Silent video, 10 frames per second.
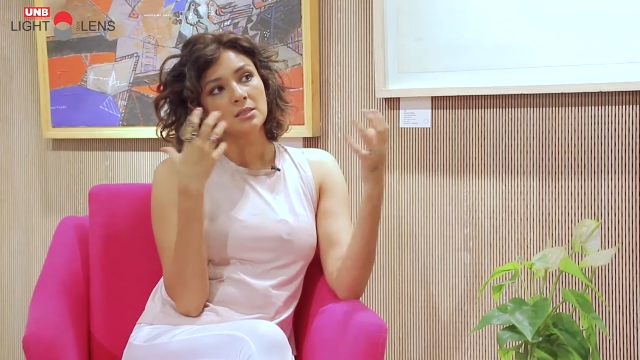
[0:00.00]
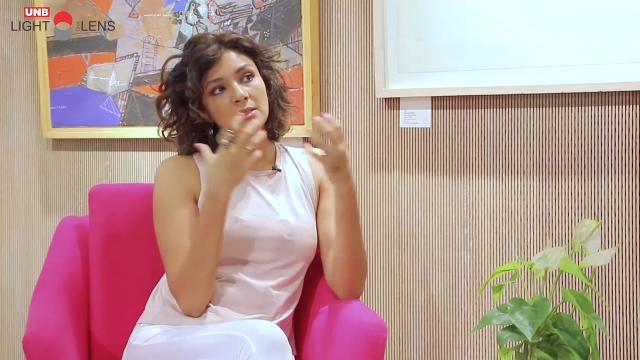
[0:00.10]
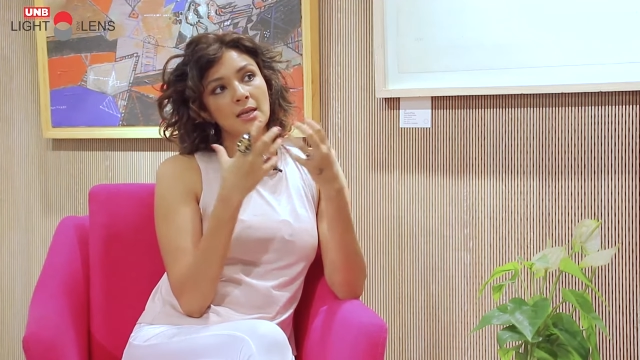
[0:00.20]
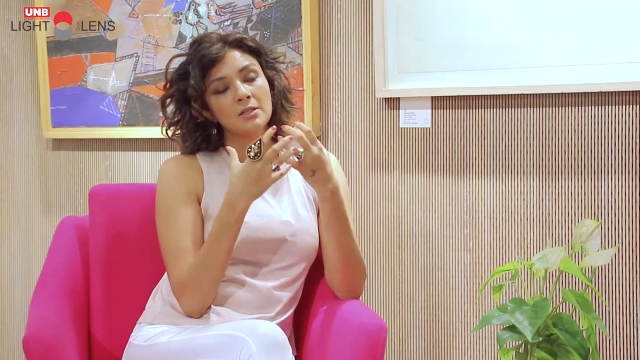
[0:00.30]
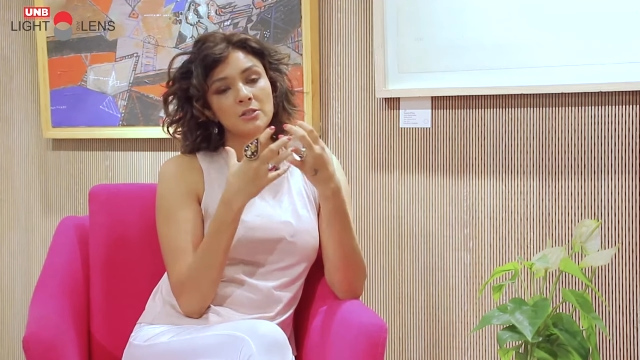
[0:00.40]

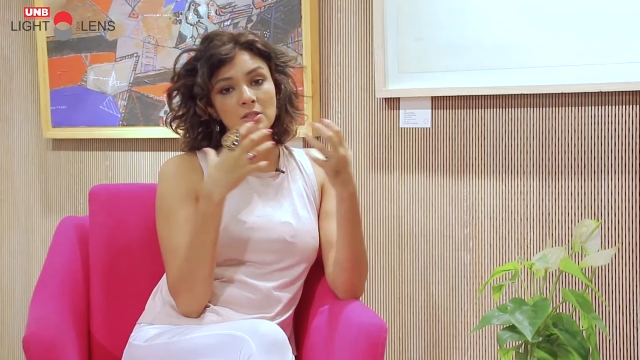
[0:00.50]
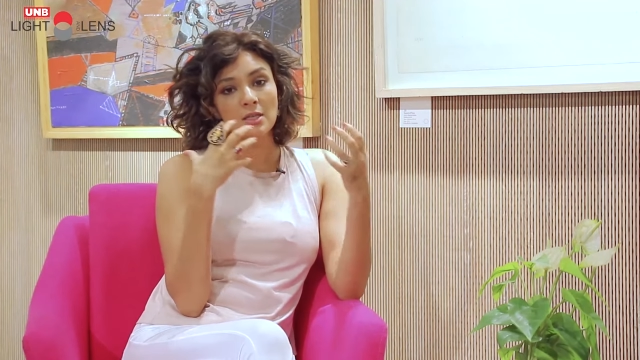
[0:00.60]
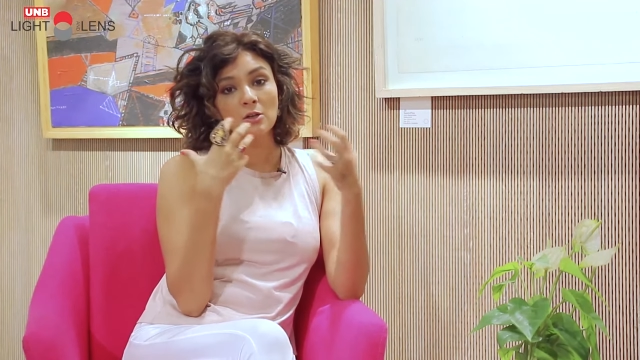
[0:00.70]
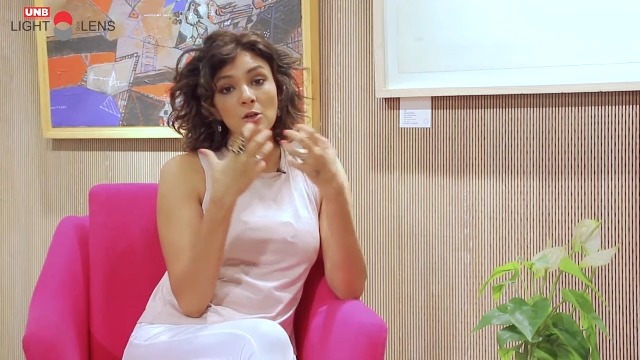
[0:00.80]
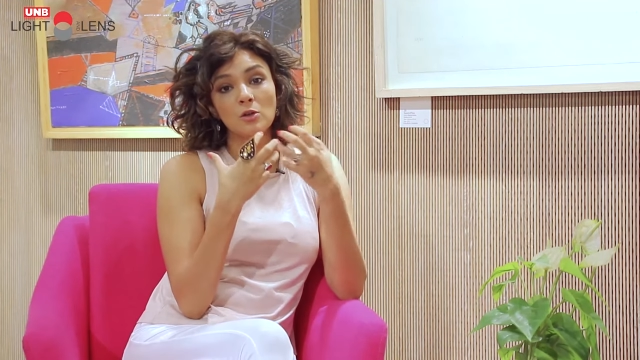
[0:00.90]
disasters
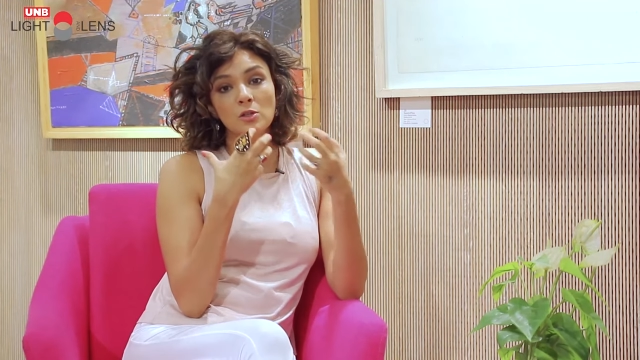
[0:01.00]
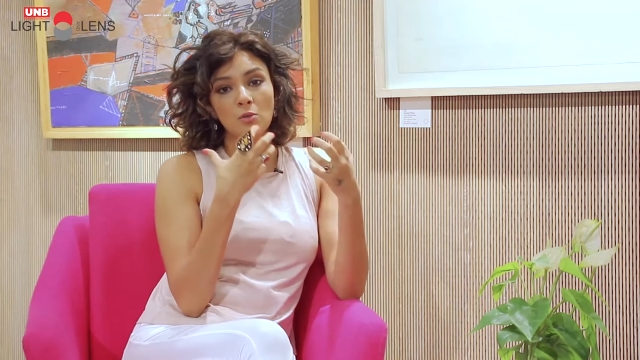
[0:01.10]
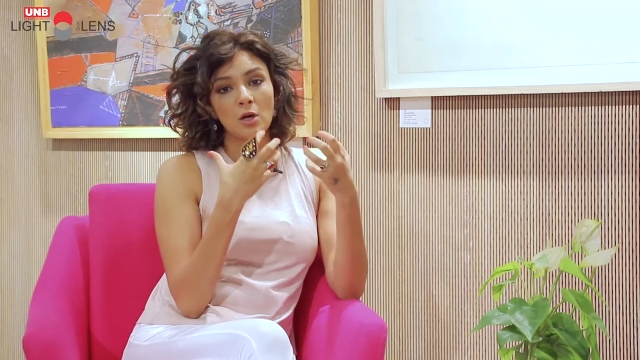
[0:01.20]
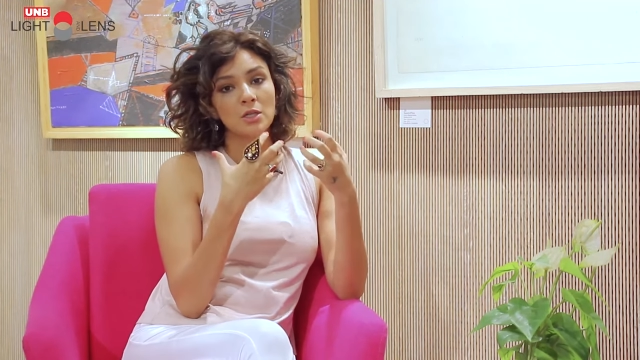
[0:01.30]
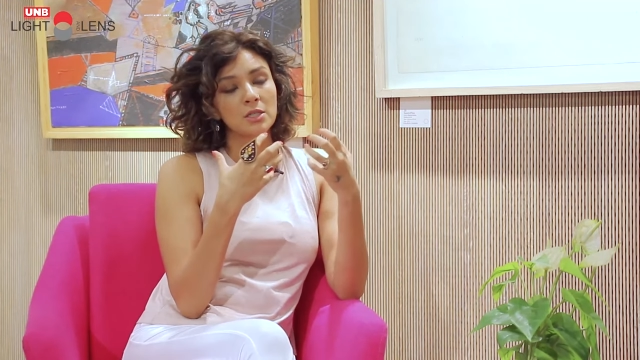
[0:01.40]
at close
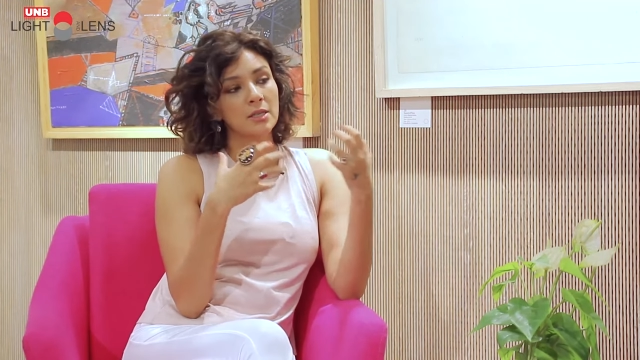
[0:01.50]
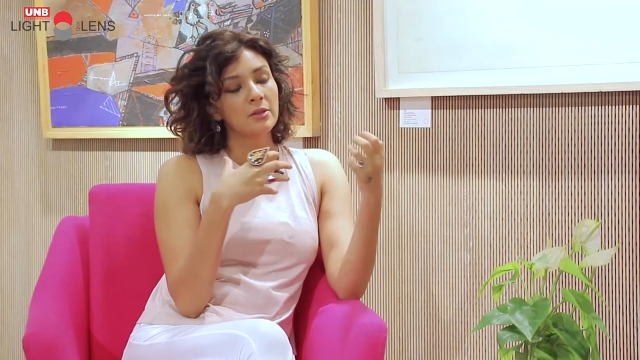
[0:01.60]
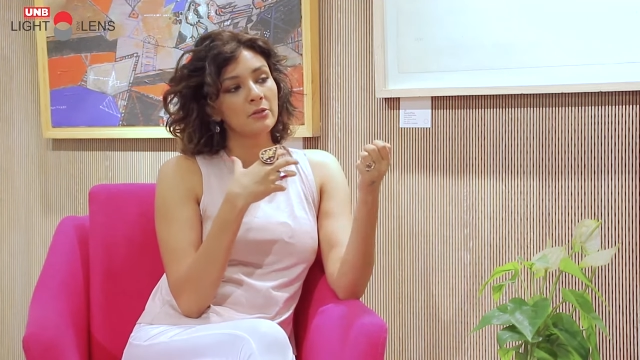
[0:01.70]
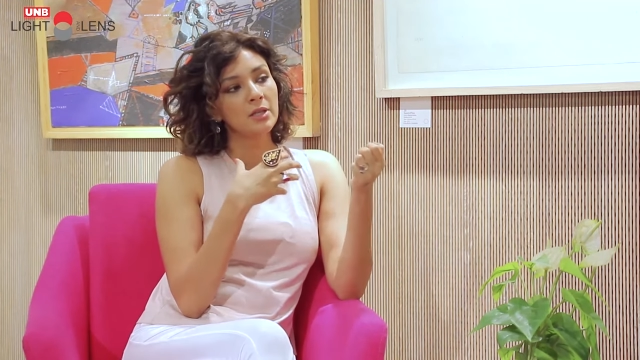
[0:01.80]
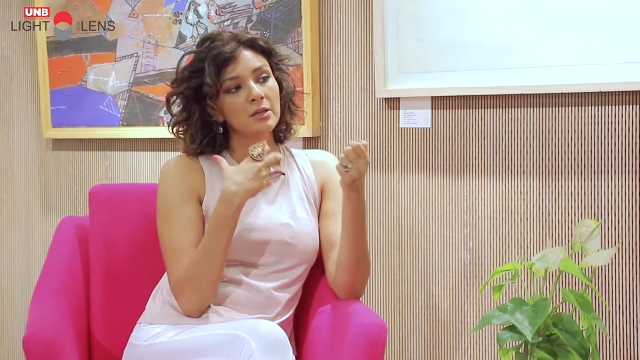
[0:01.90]
quarters and
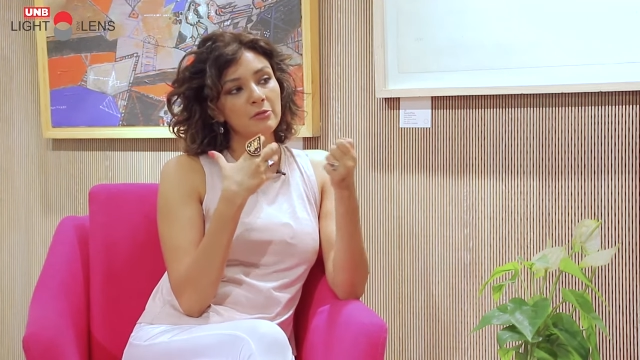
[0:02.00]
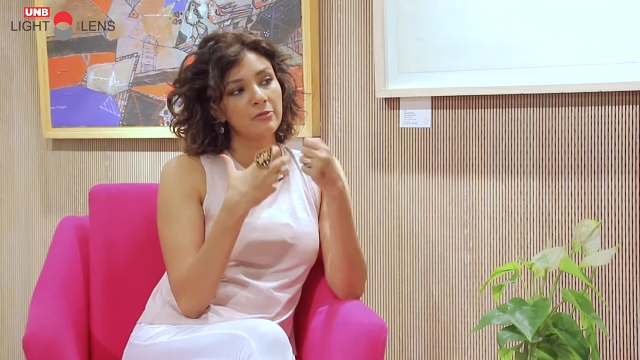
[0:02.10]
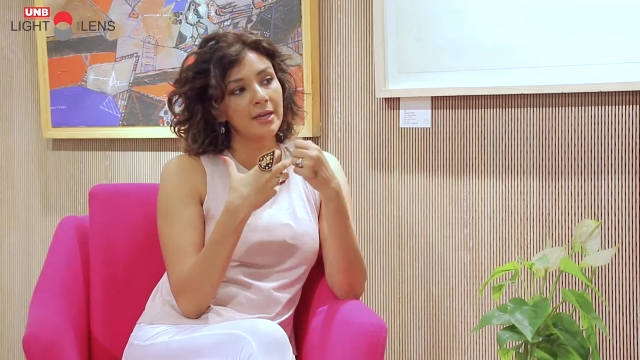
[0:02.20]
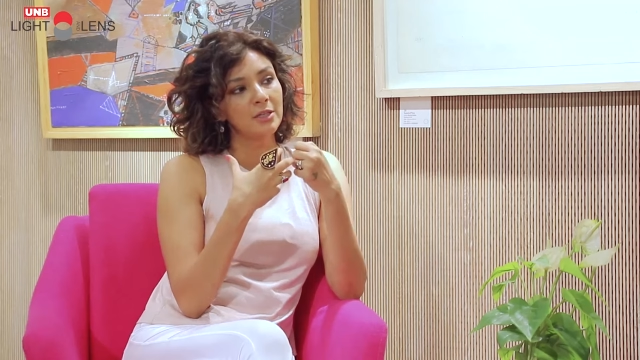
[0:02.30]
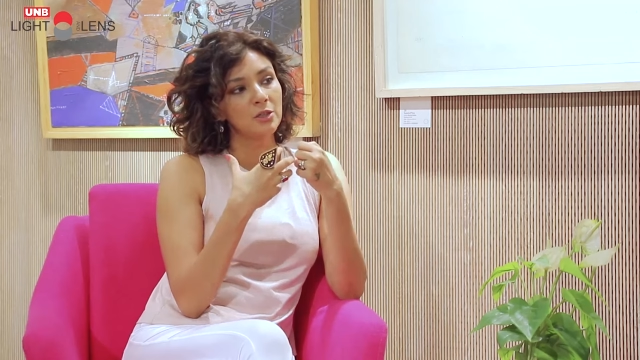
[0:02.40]
they really
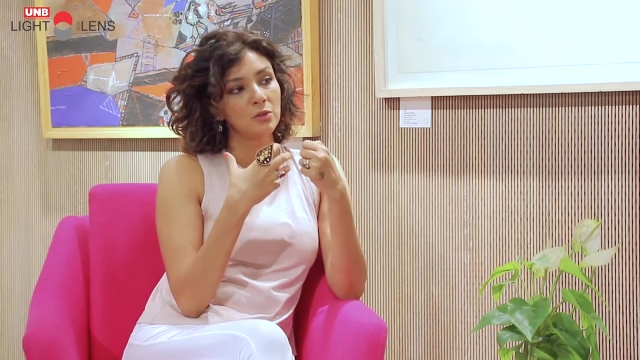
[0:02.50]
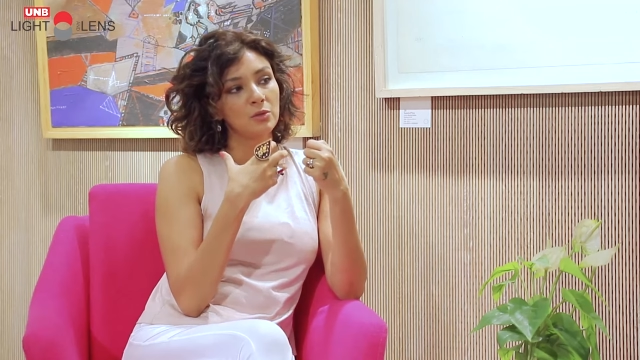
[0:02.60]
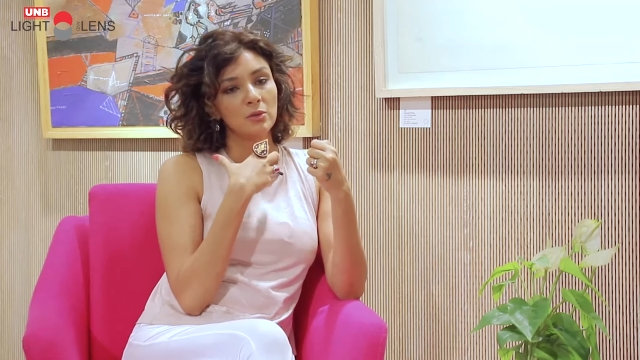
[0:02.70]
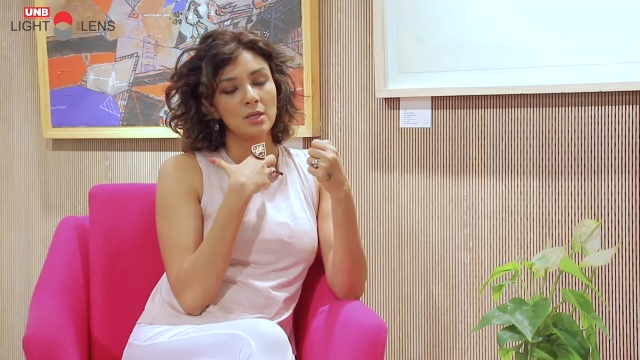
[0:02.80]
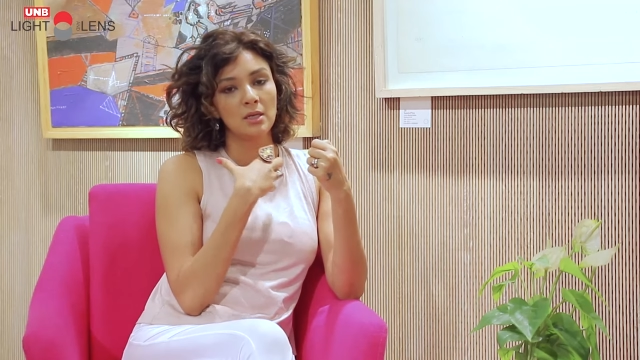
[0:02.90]
affect you
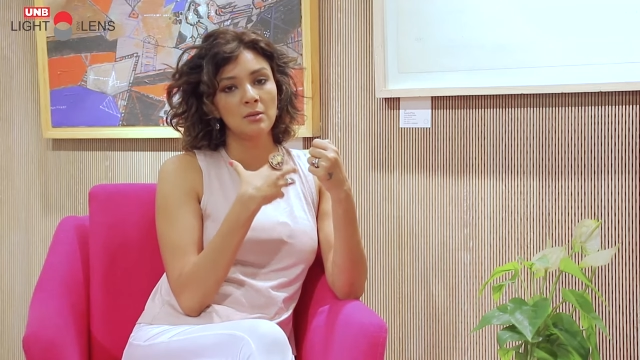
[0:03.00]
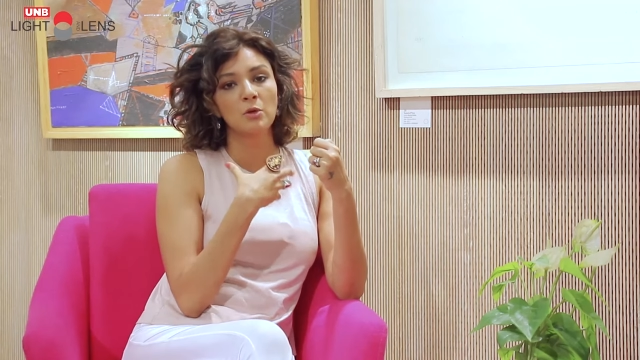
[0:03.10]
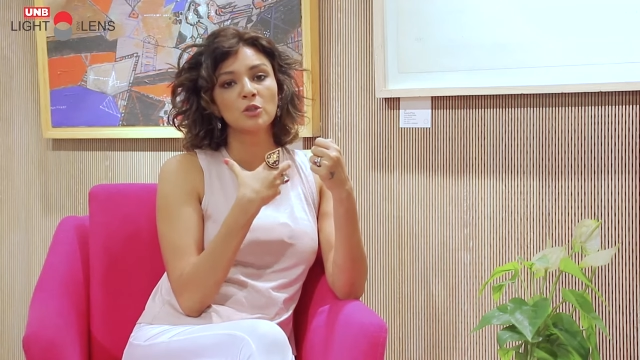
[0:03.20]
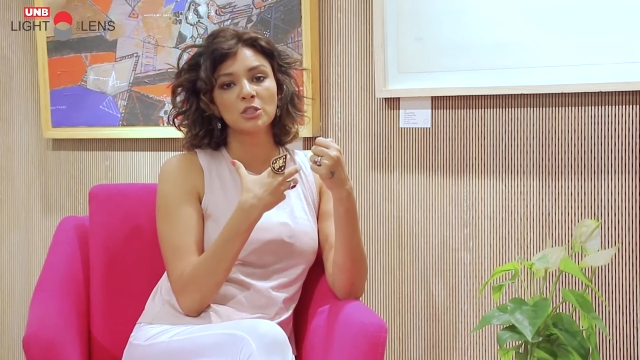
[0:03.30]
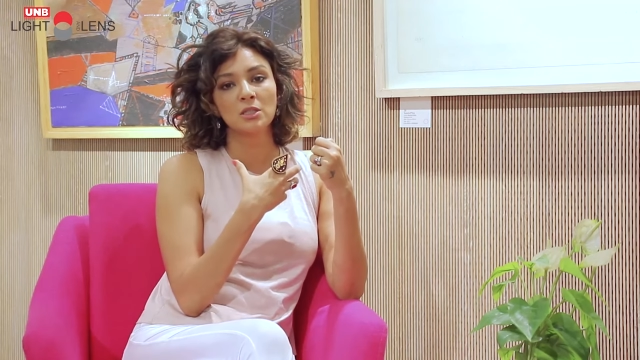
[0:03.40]

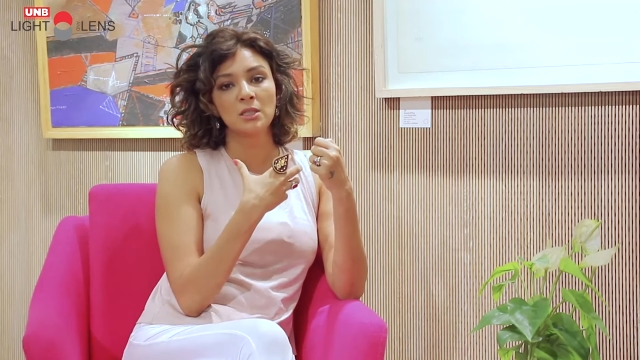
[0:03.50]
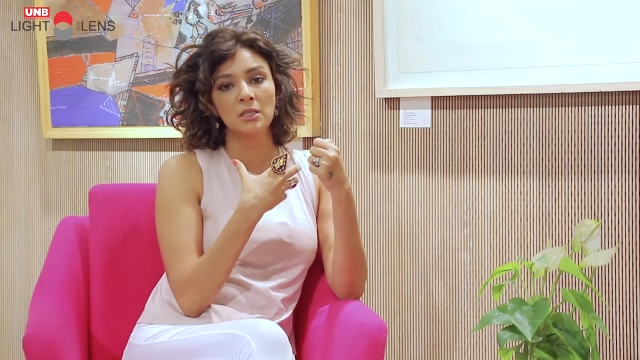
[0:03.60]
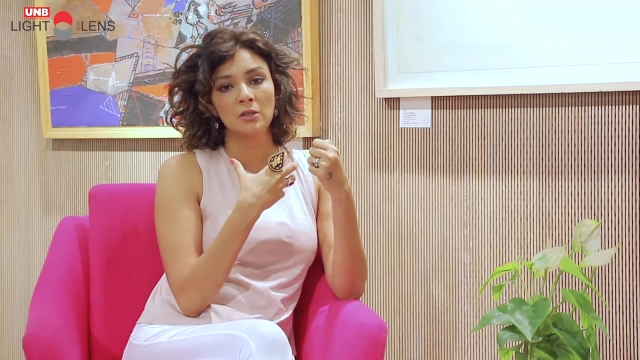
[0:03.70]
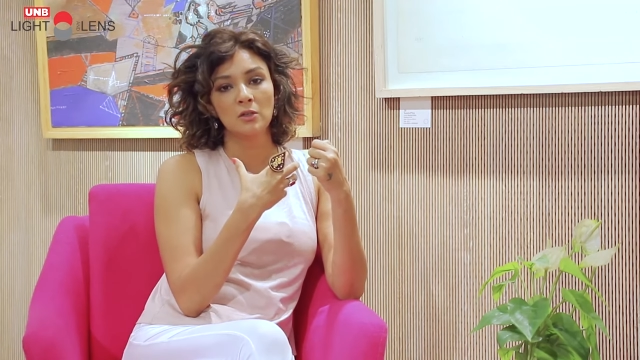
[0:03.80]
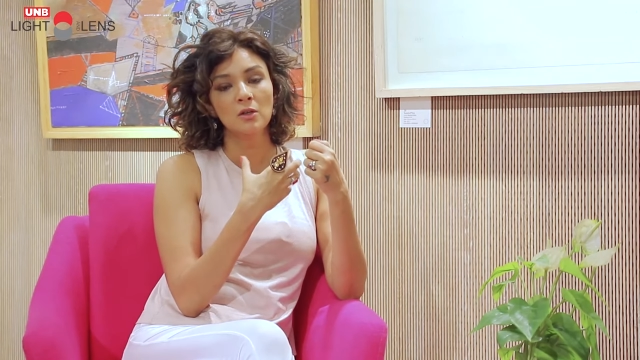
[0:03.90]
emotionally,
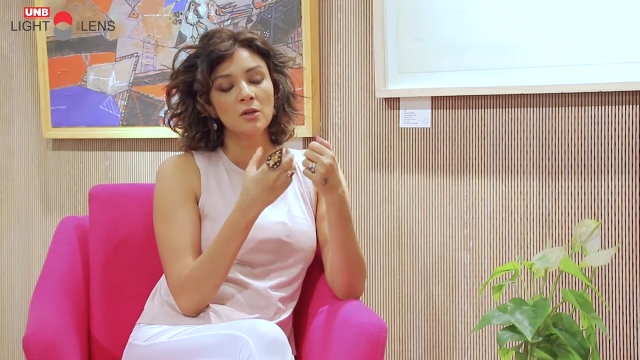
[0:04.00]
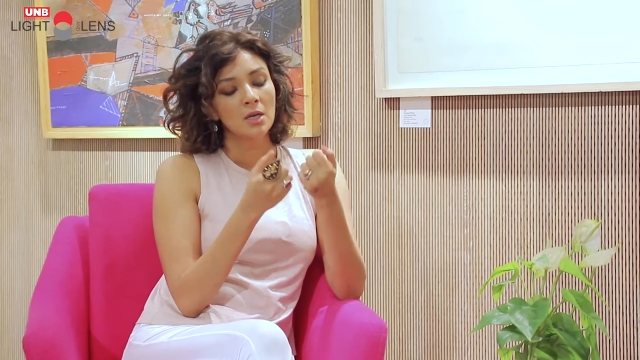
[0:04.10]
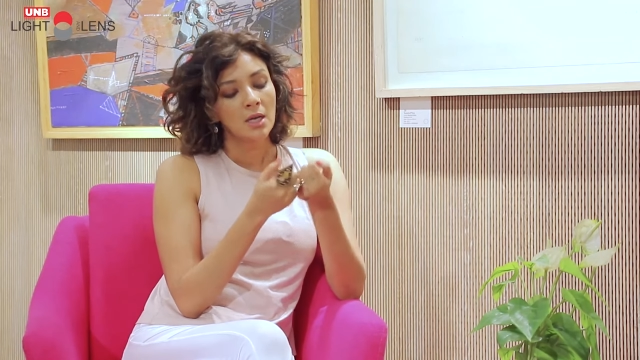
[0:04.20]
you know.